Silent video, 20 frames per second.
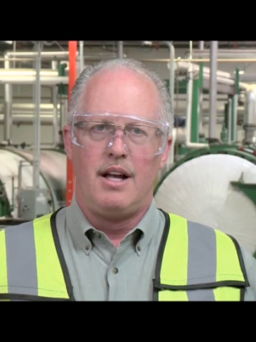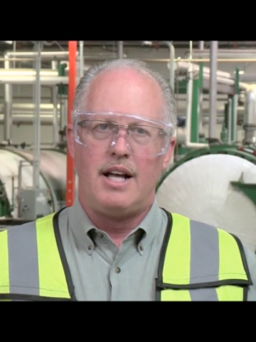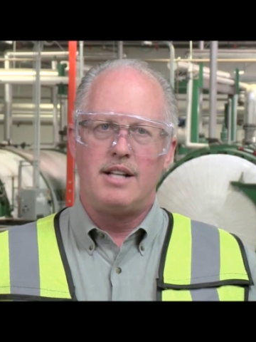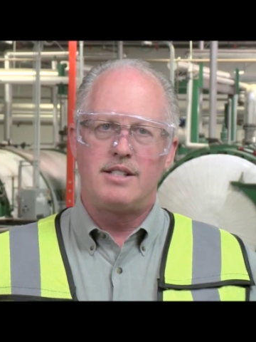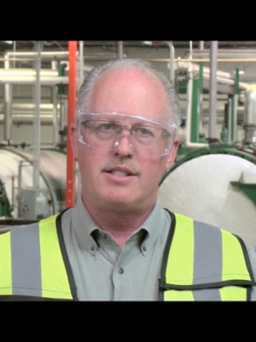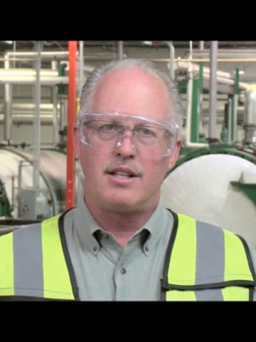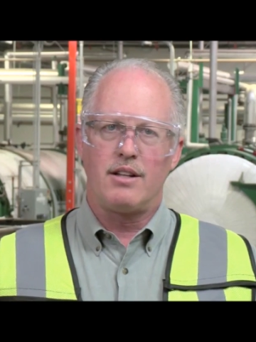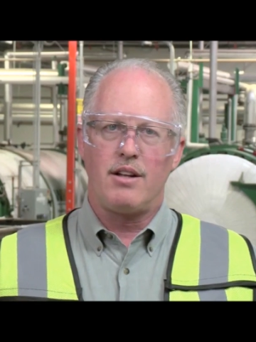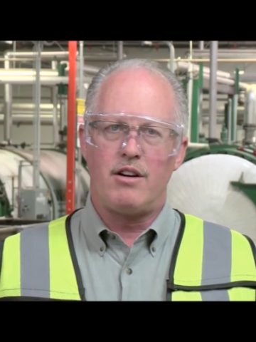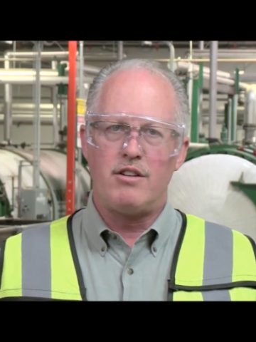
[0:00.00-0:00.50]

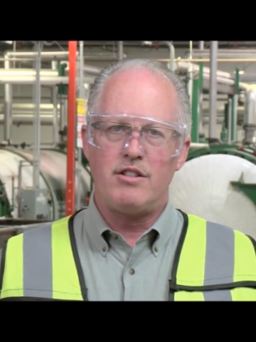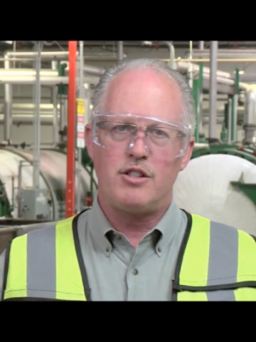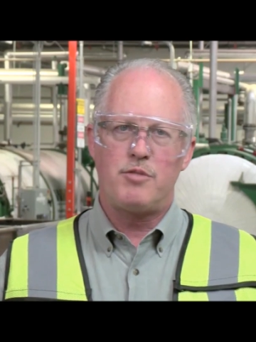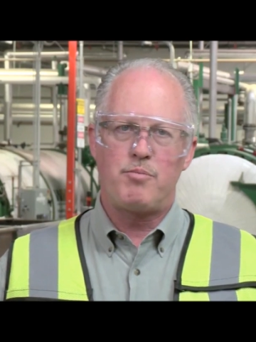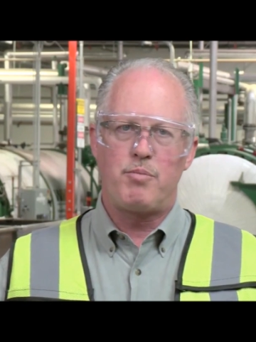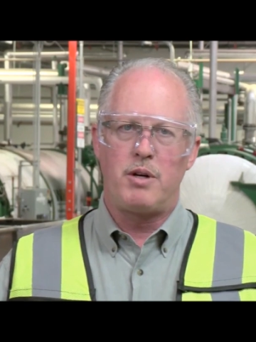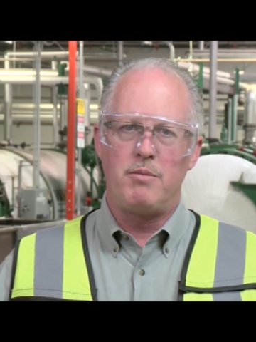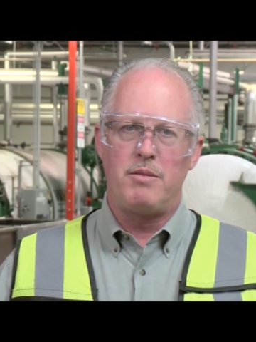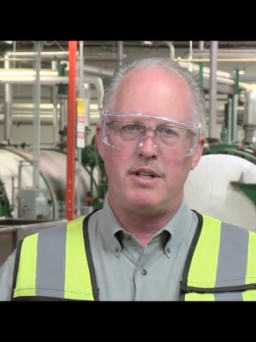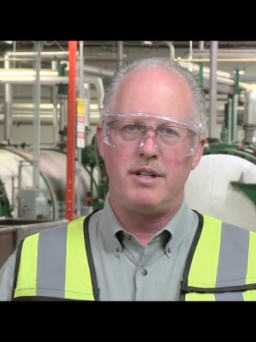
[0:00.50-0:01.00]
It's the
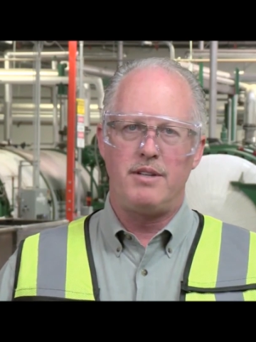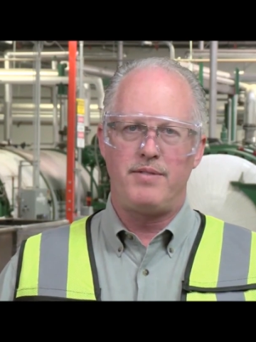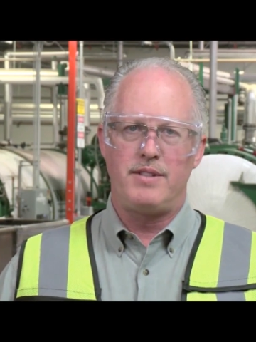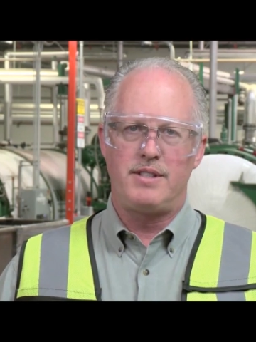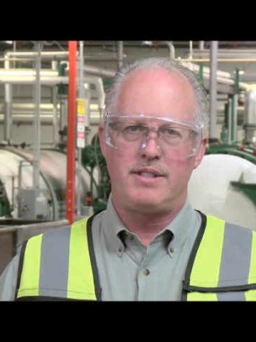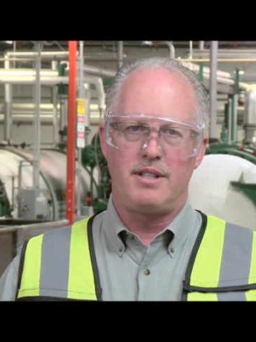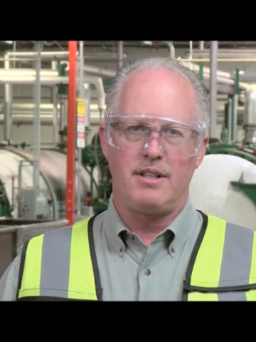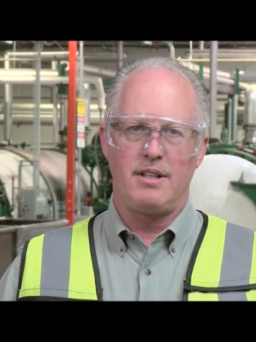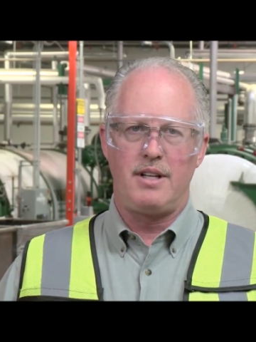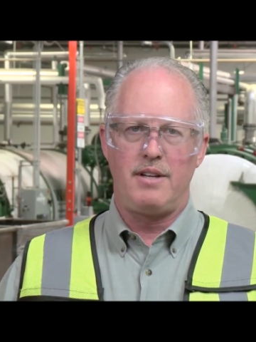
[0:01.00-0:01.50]
largest permitted
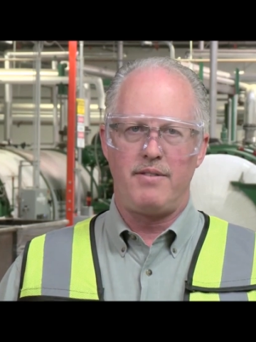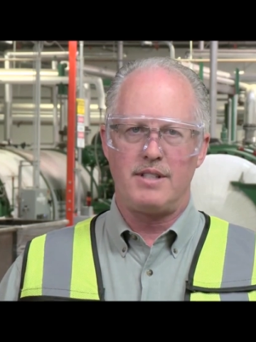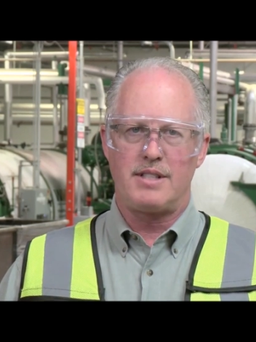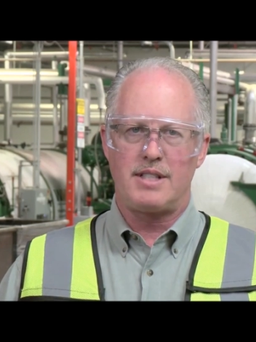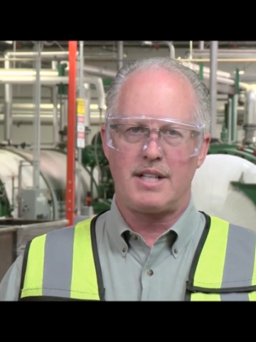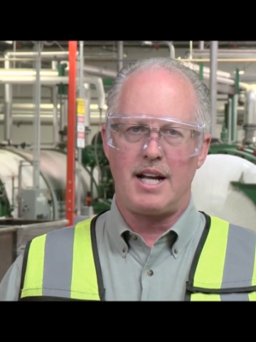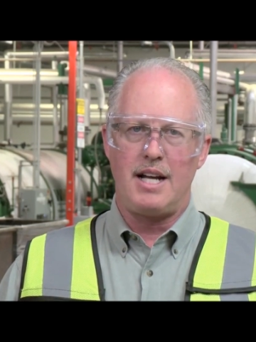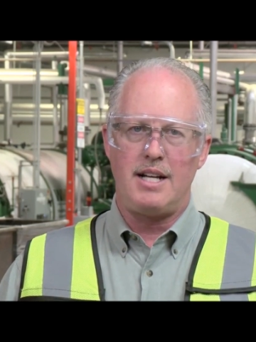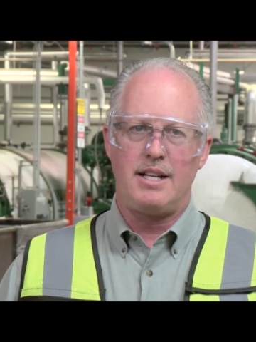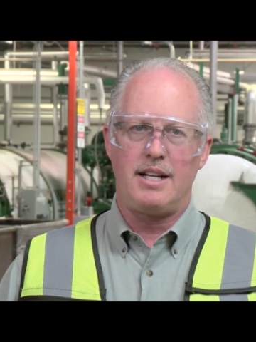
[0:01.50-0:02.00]
facility of its
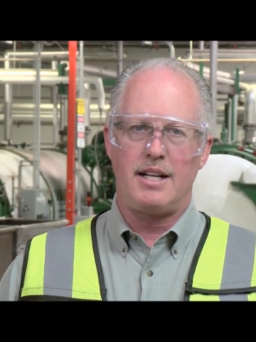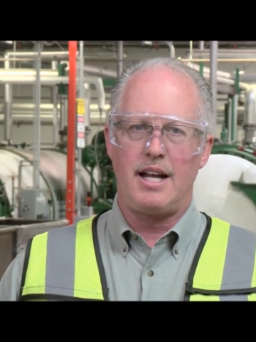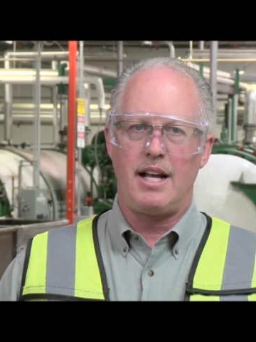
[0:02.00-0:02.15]
kind in